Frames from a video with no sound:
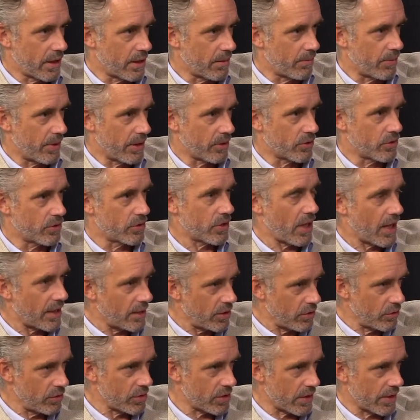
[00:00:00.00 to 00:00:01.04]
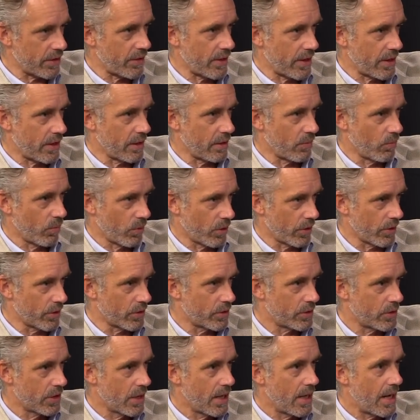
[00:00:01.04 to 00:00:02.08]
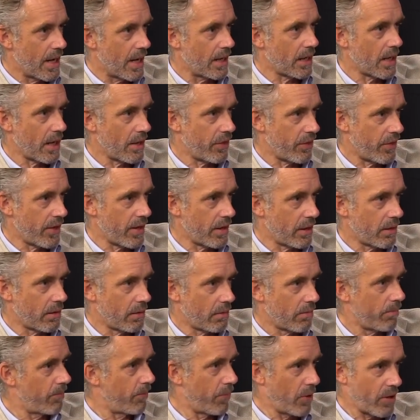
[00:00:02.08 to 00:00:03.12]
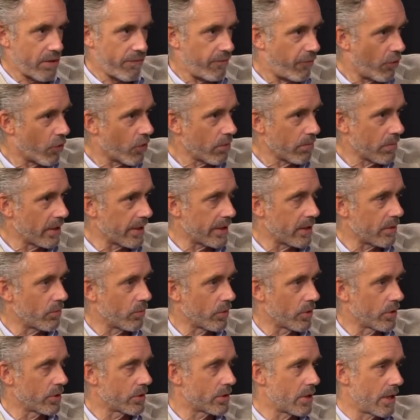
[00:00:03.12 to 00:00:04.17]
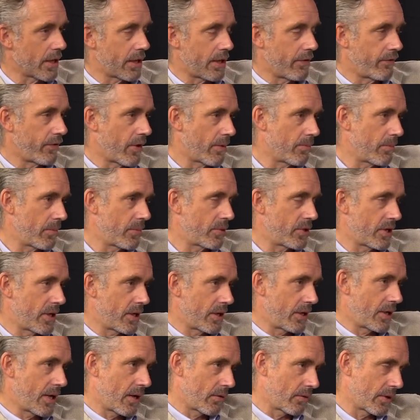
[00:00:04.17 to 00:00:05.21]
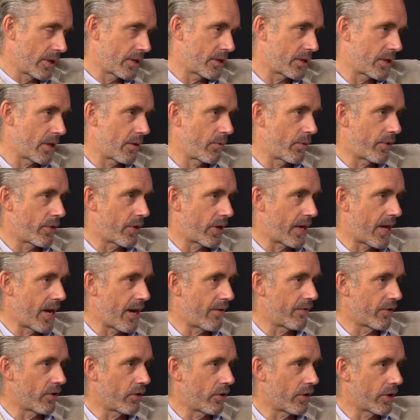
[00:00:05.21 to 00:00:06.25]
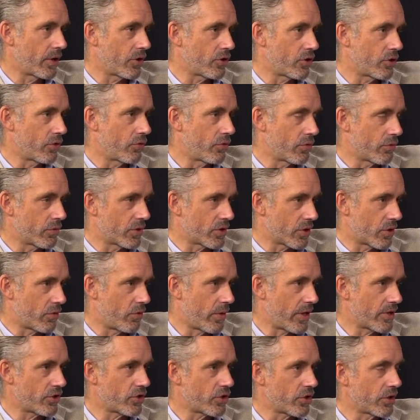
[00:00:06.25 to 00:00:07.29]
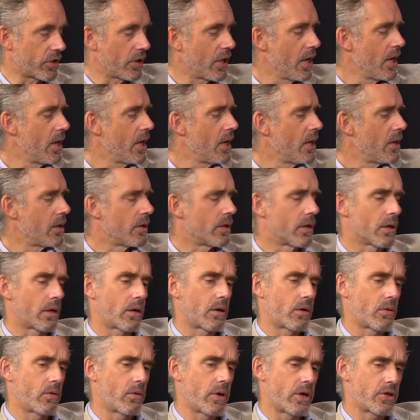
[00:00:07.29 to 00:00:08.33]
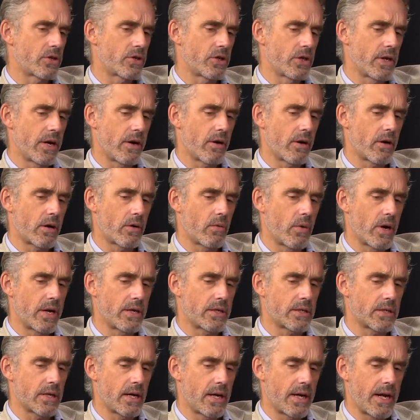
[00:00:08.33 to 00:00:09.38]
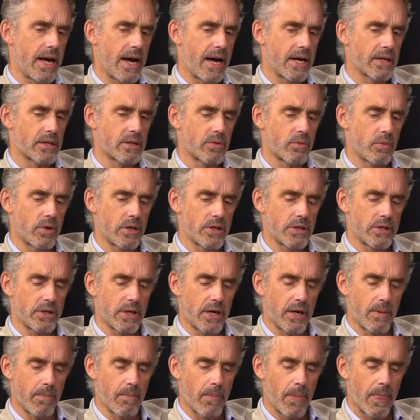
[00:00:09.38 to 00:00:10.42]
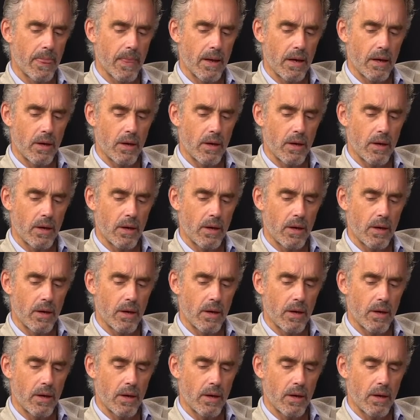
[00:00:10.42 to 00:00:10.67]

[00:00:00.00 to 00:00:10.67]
think in pictures. I usually think in words. And I think pretty formally in words. Like if I'm sitting down, let's say, with the Kavanaugh issue, there was a question. The question Eric Weinstein asked was, um,